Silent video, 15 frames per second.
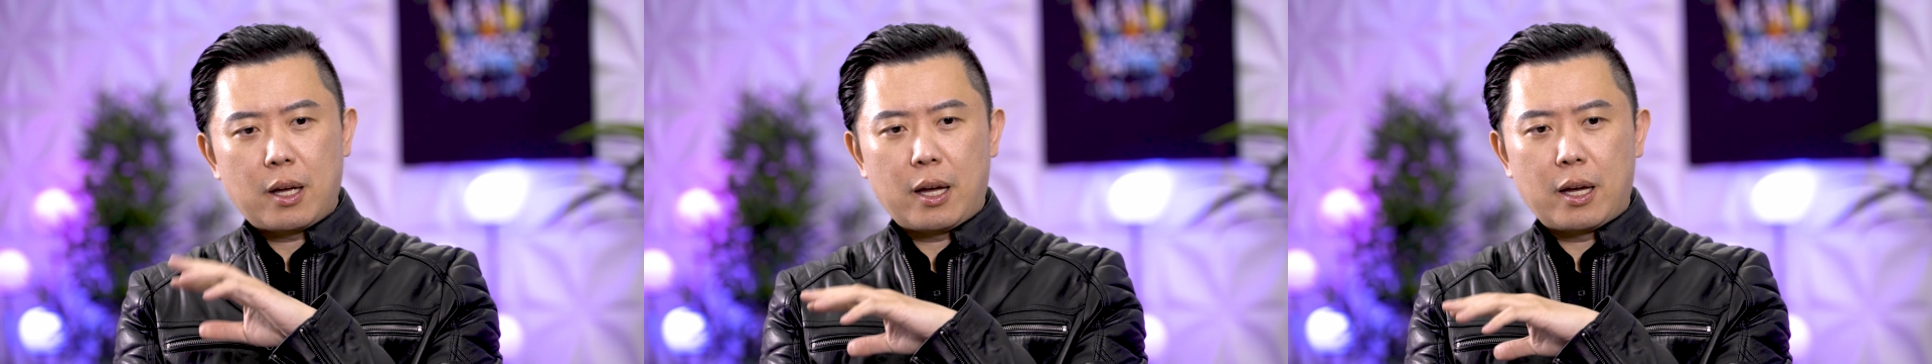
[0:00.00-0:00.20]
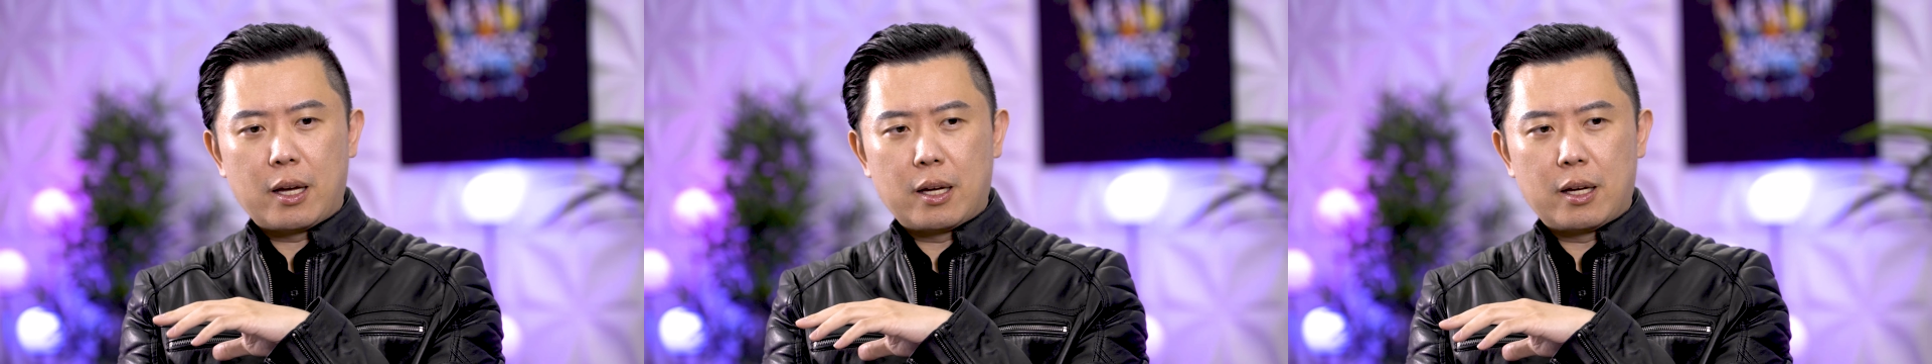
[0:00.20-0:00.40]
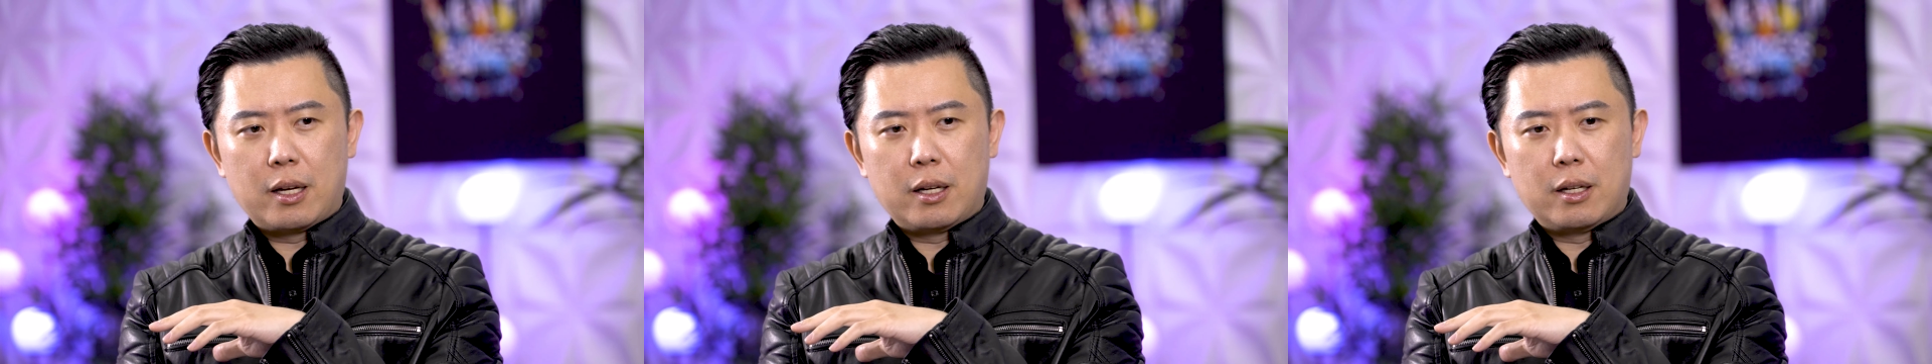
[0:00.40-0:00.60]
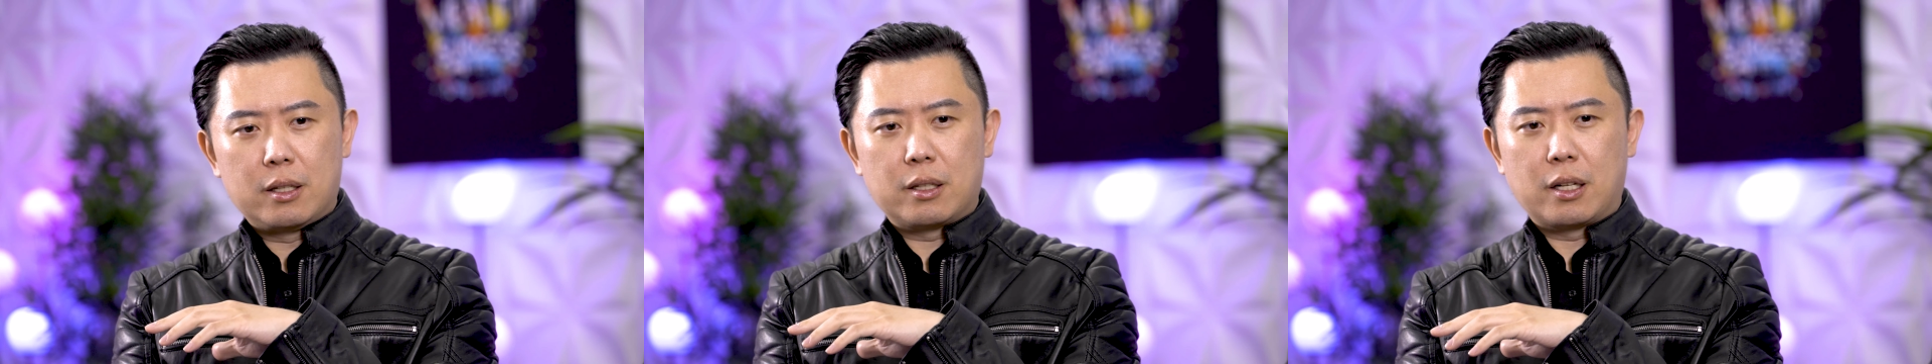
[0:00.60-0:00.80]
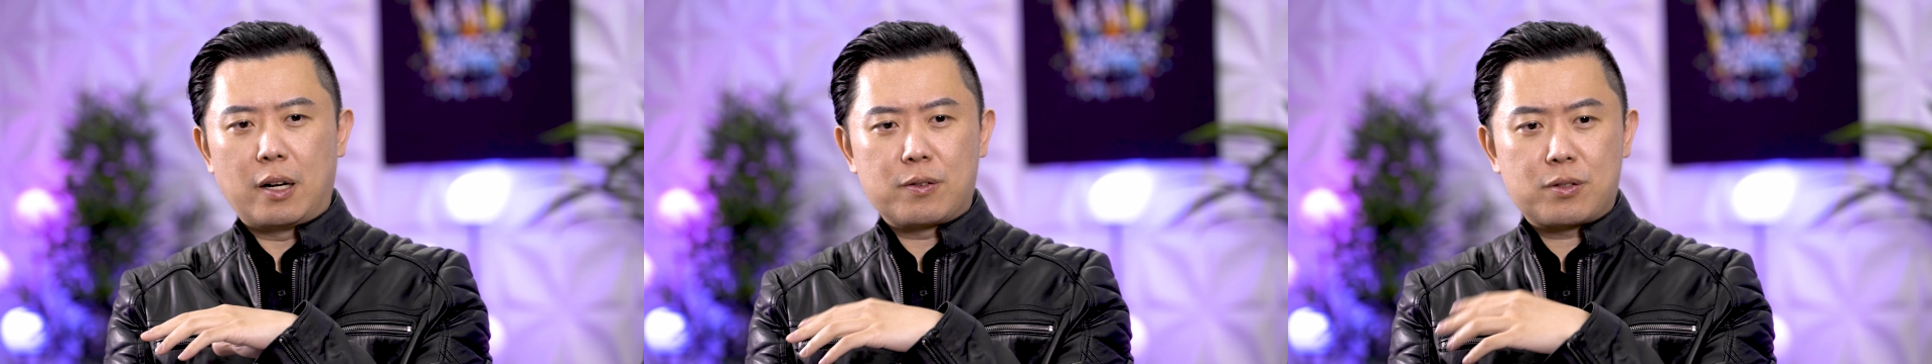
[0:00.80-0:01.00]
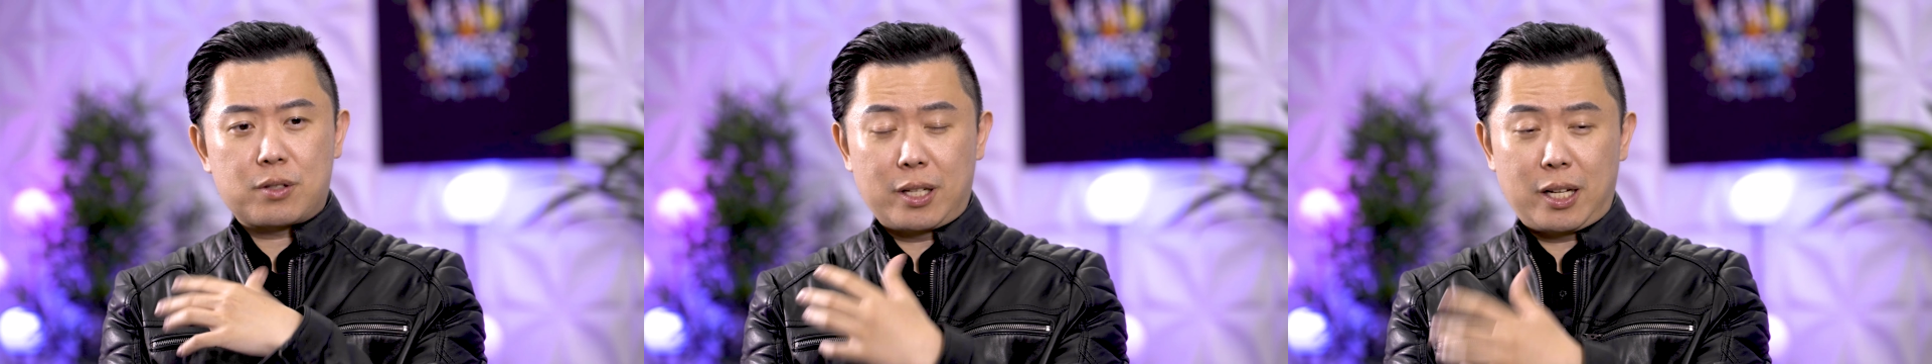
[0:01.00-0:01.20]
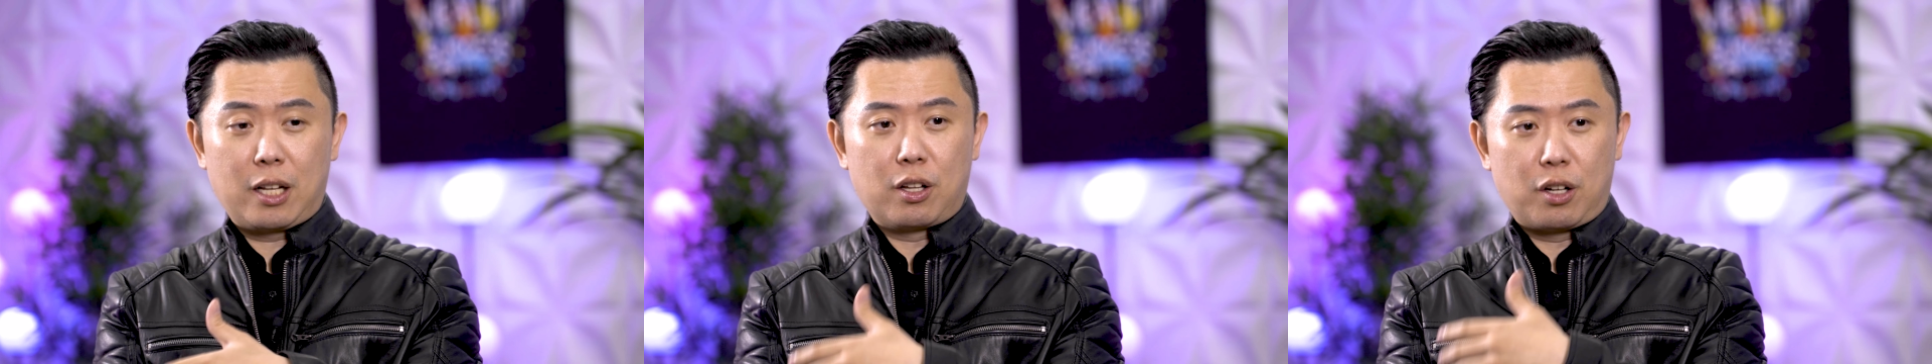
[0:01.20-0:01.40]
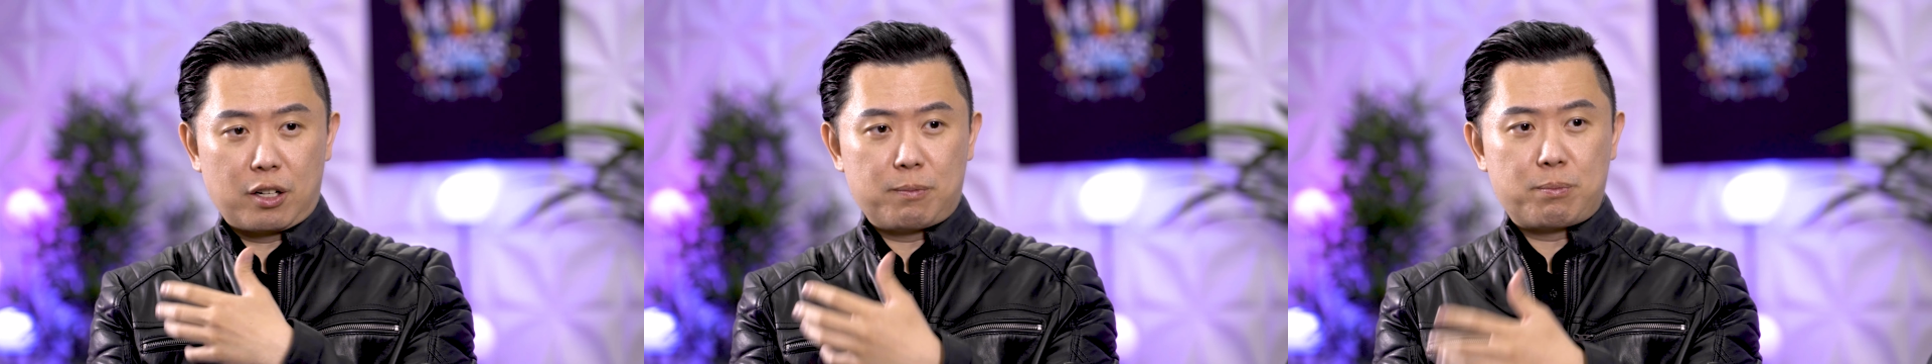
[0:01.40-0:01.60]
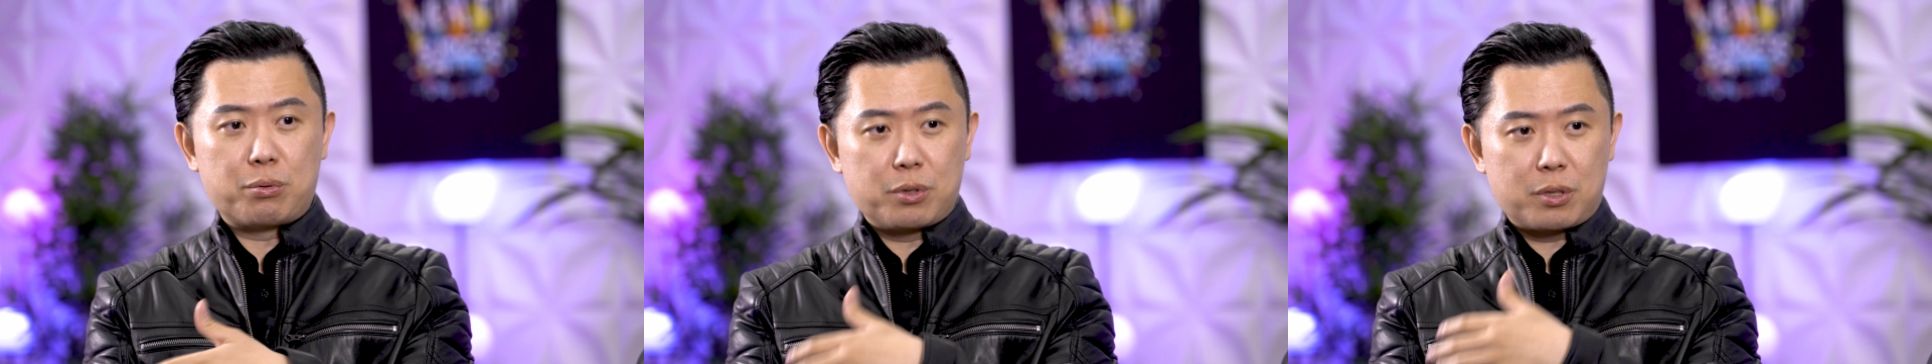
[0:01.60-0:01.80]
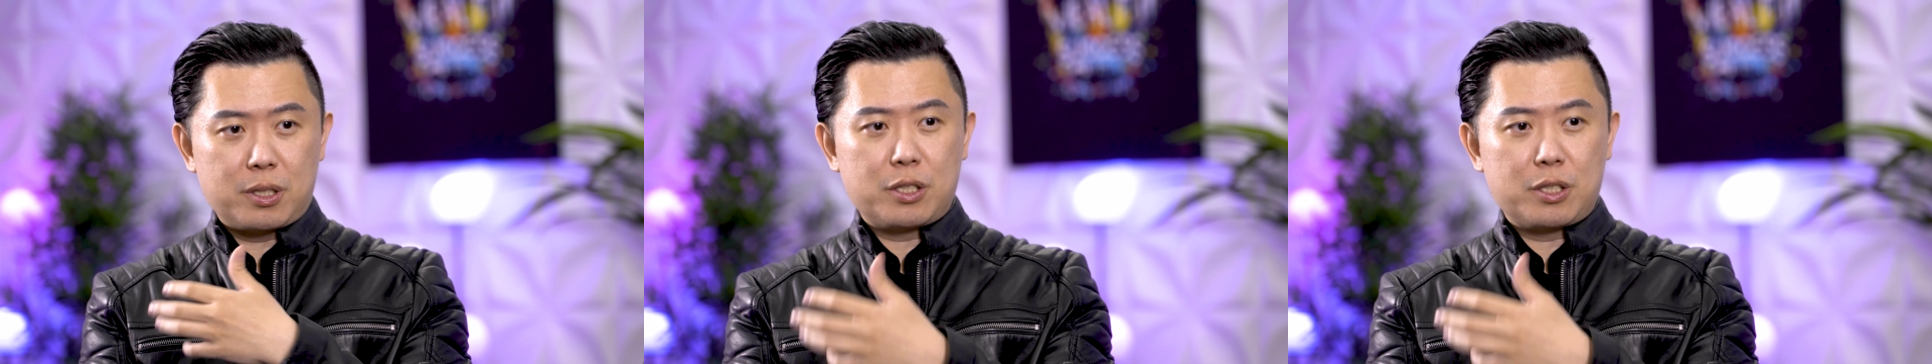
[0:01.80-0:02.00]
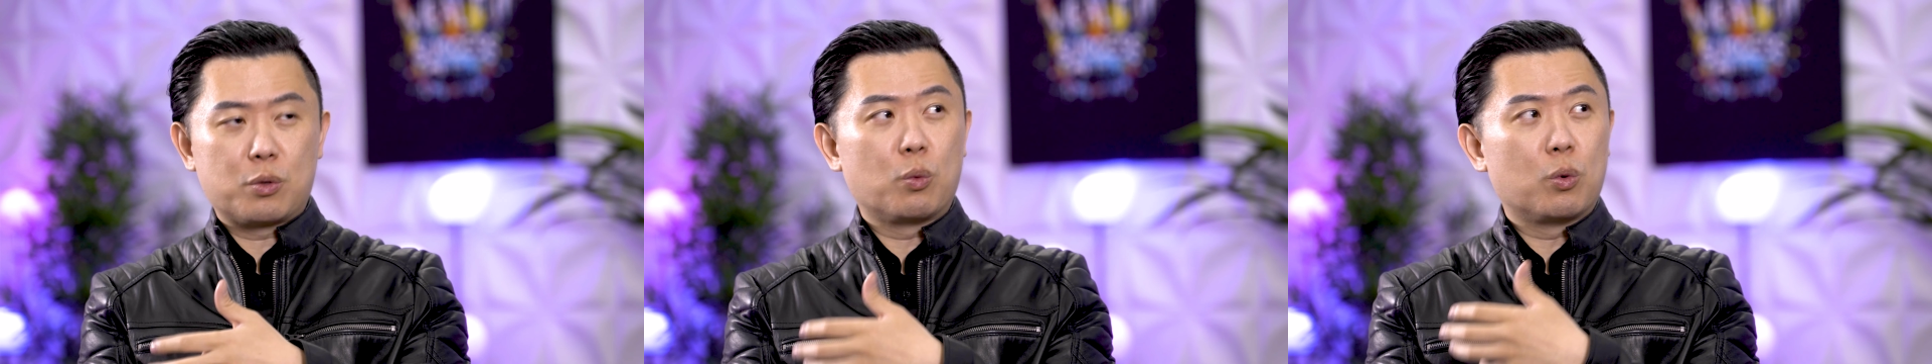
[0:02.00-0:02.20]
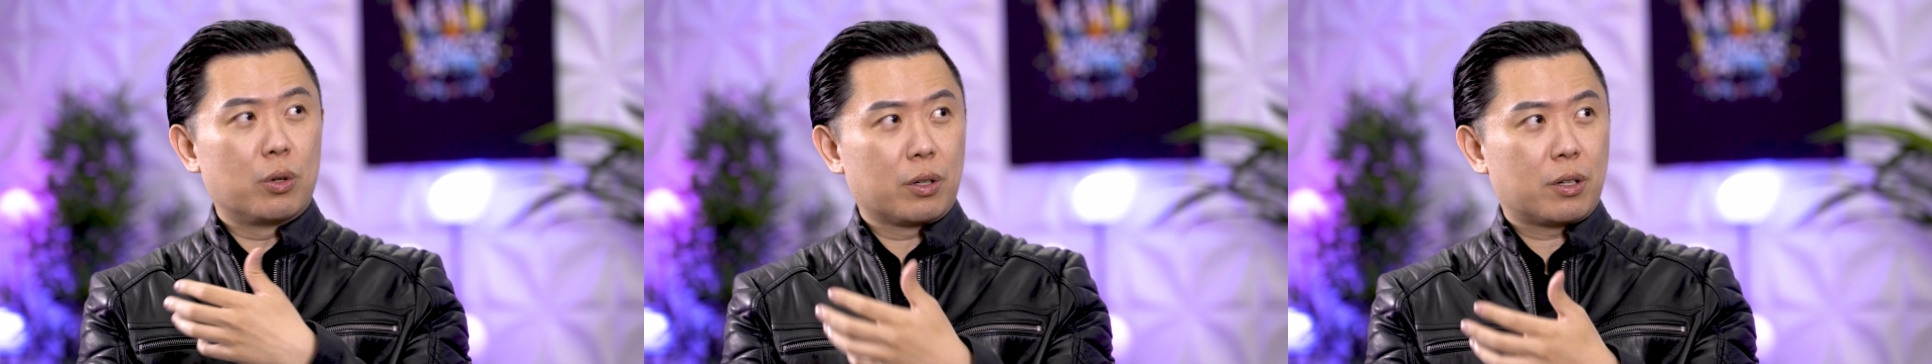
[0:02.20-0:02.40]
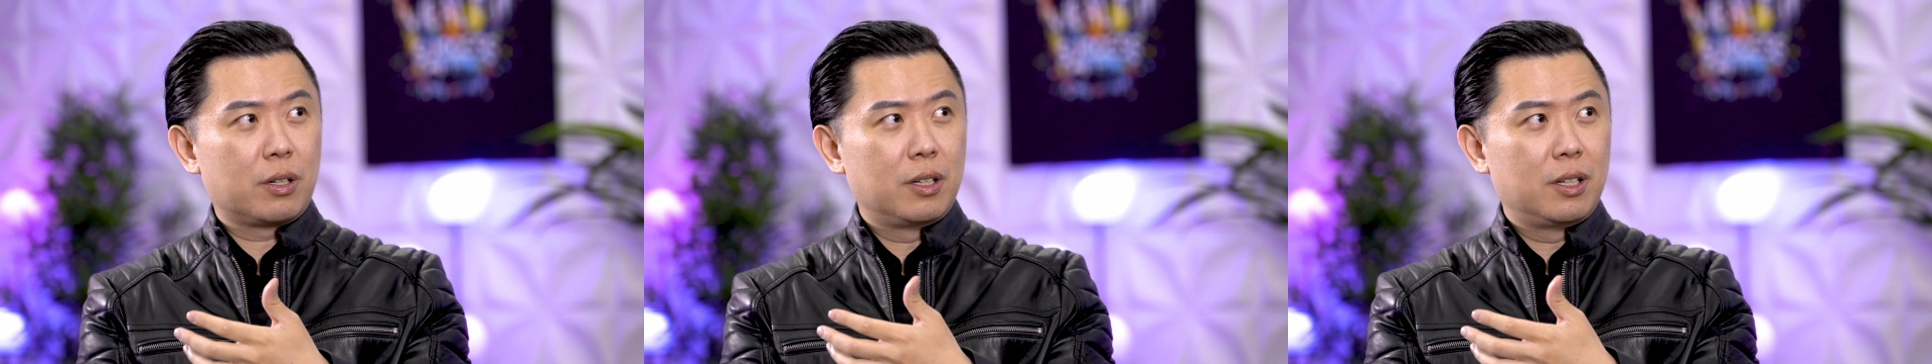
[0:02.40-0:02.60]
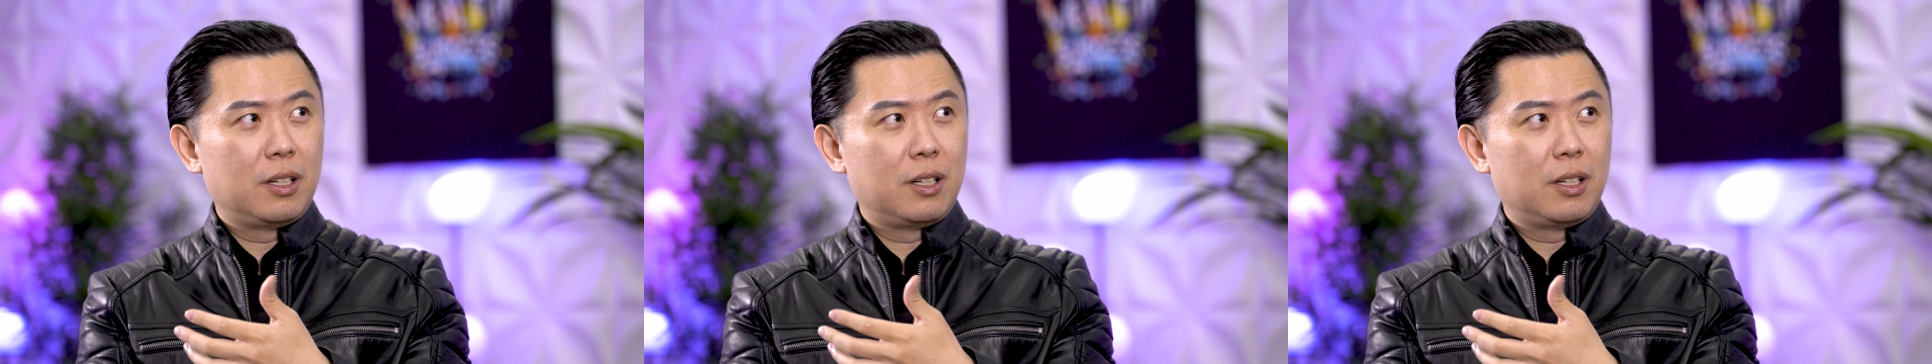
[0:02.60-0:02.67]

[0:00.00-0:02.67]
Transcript: And I've studied a lot of Bruce Lee's work.